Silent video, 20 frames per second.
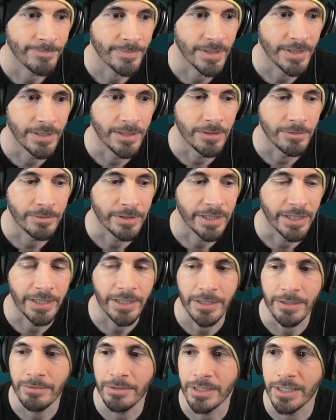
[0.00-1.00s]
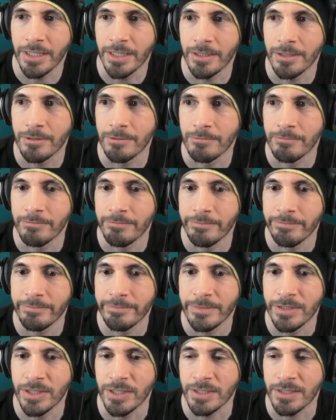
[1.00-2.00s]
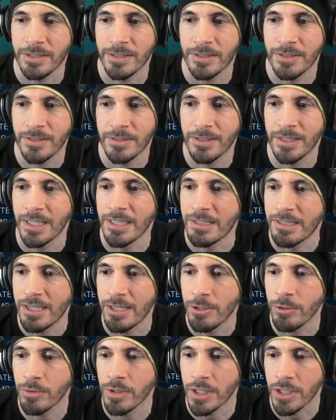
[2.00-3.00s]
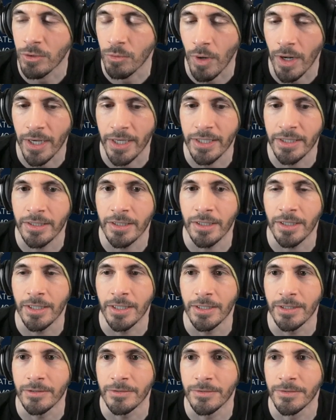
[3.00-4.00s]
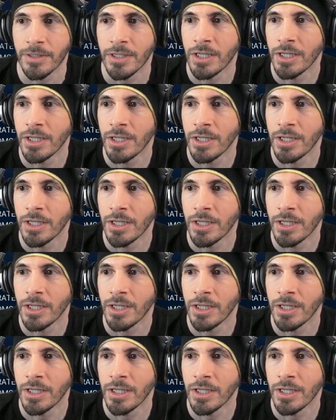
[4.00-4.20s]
yeah, we gotta just continue the grind of